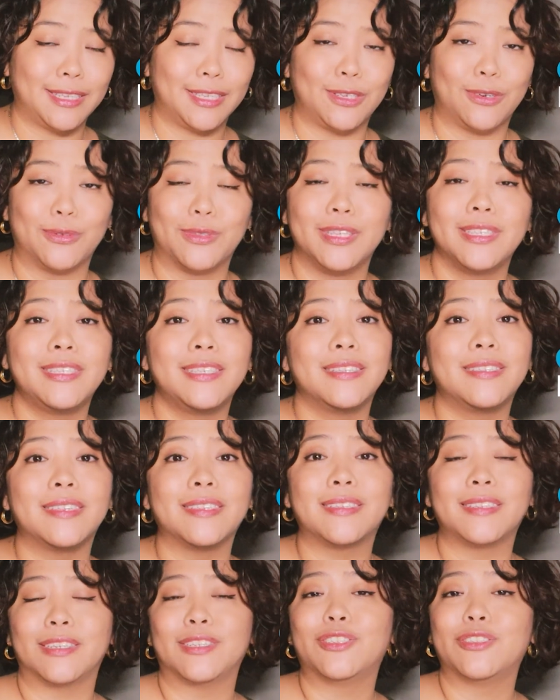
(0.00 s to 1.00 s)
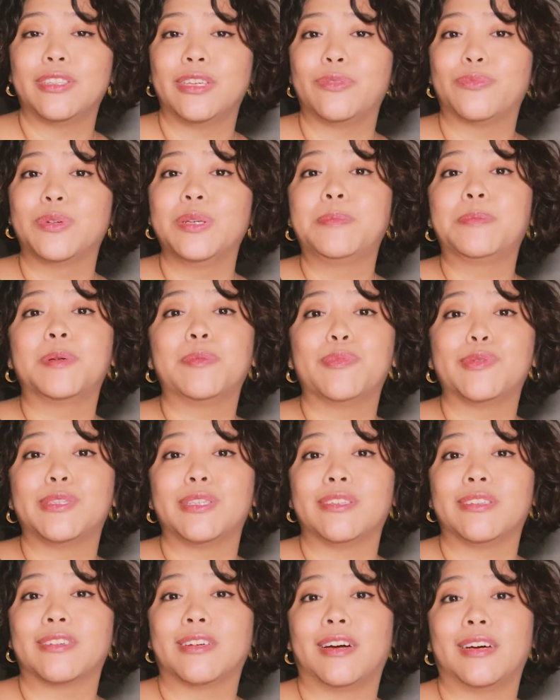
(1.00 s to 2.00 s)
So this is essentially
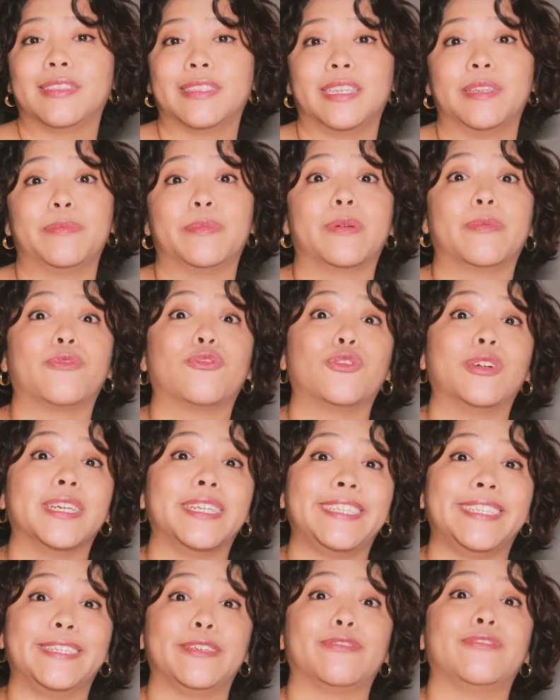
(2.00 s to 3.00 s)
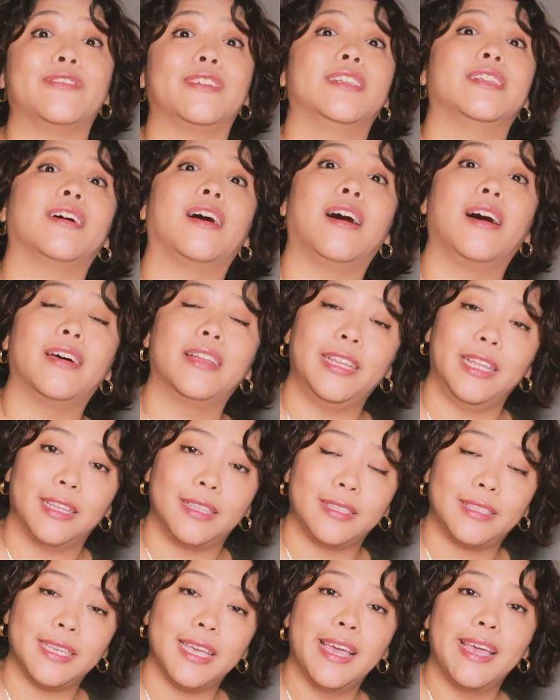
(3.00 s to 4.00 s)
repurposing your content for a different
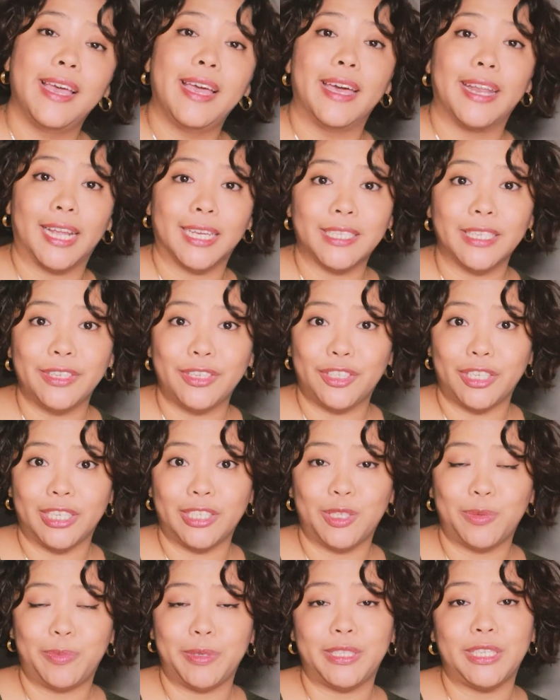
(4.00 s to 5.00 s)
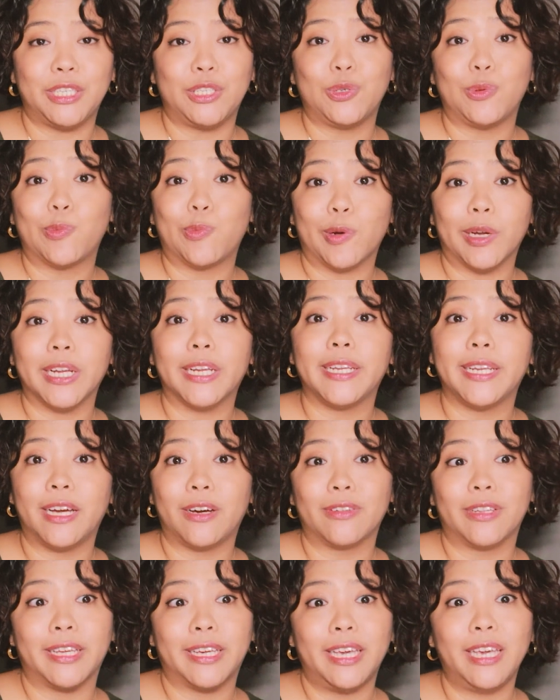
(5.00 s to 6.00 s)
audience and asking ChatGPT to break
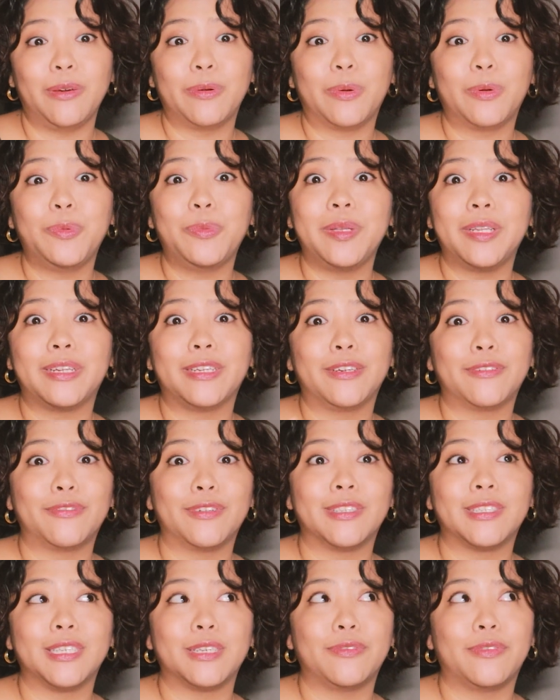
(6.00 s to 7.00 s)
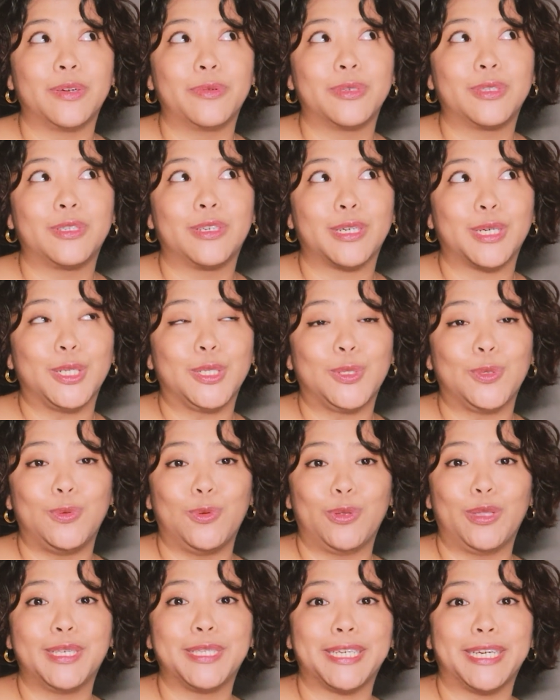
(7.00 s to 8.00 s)
down like, hey, what would be the difference if I was talking
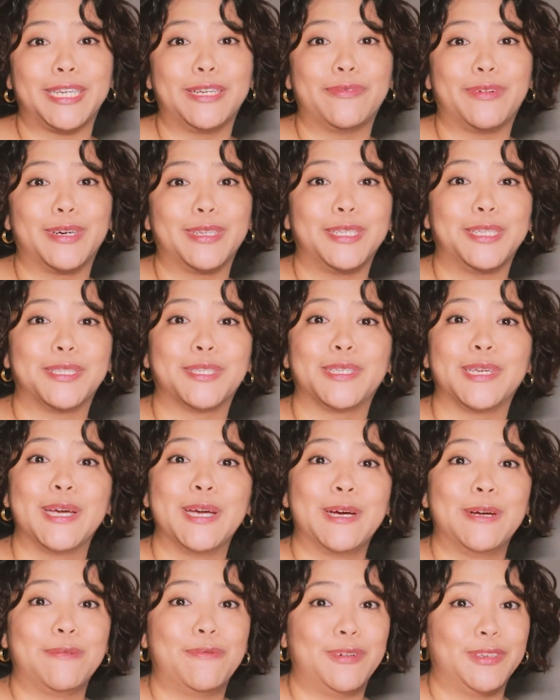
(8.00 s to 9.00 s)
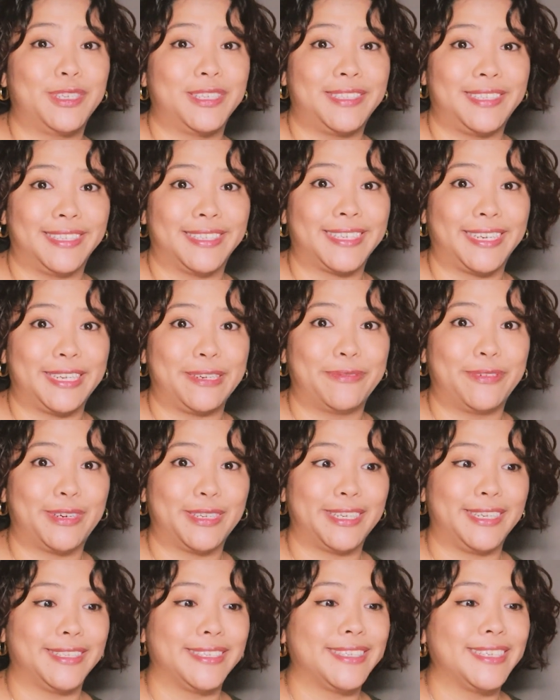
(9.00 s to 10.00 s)
to this kind of audience versus this kind of
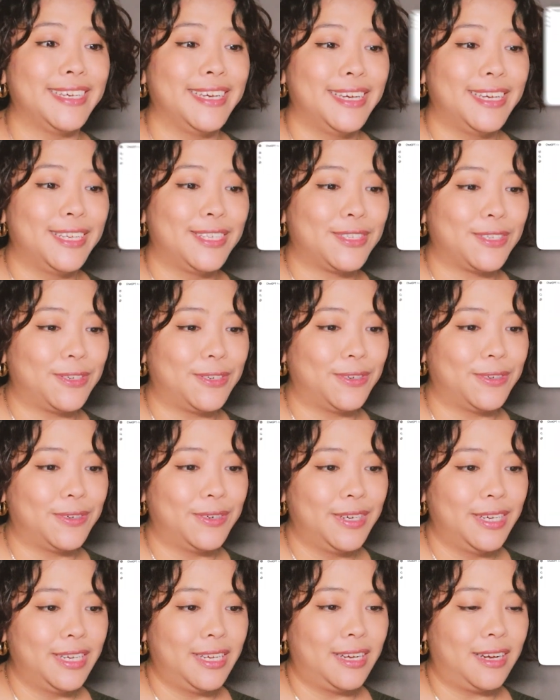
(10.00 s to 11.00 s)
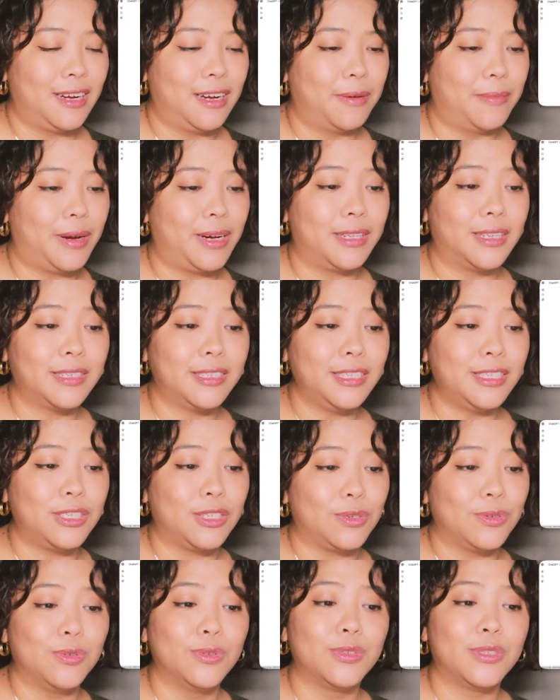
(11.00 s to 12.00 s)
audience? So I'll actually
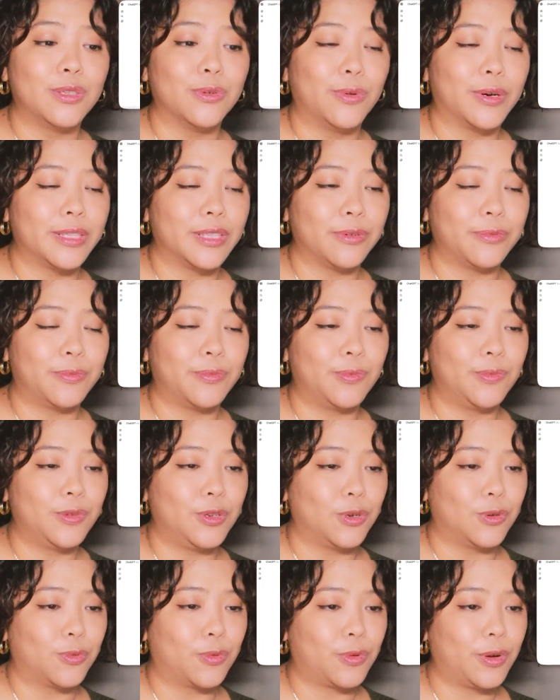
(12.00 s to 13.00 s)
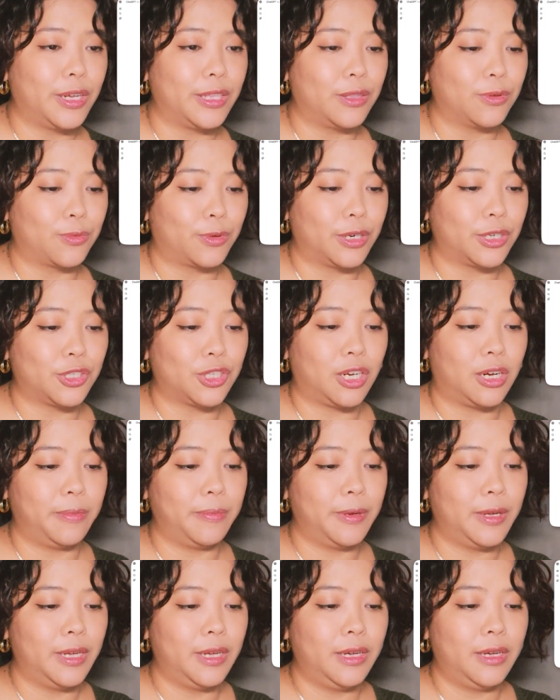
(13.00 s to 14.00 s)
use the one that, create the
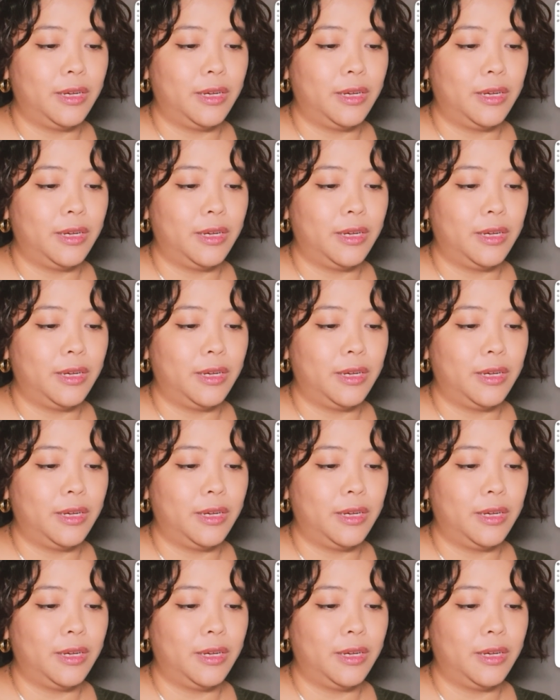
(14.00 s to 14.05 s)
workshop.